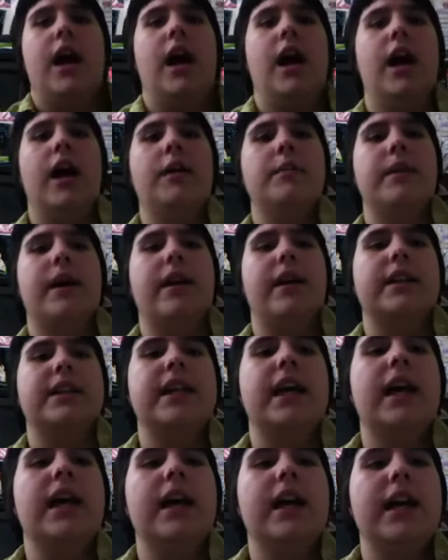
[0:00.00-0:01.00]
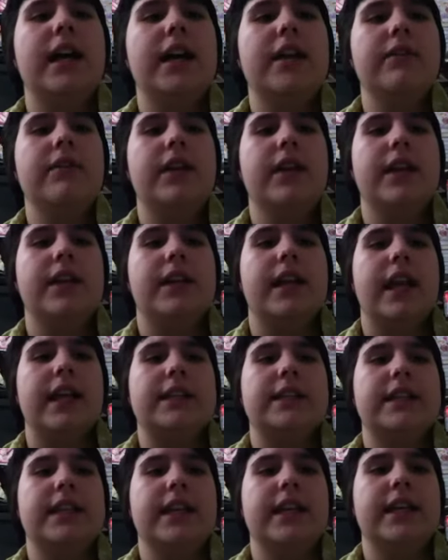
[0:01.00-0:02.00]
I'm out of time.
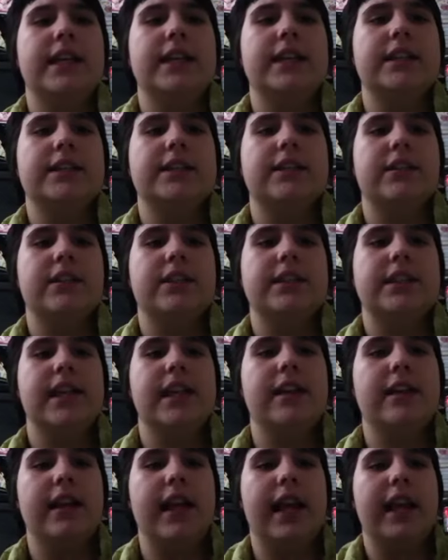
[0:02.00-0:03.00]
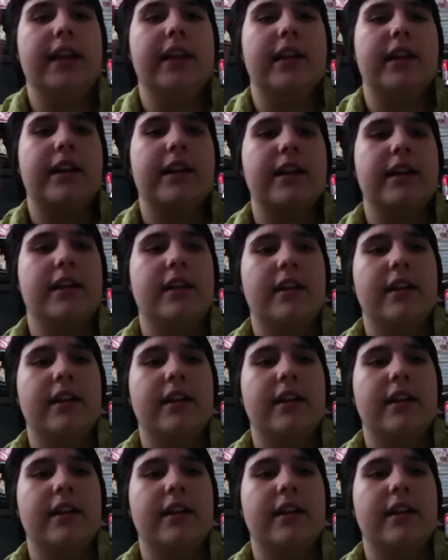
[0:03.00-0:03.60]
That's it. So see you later.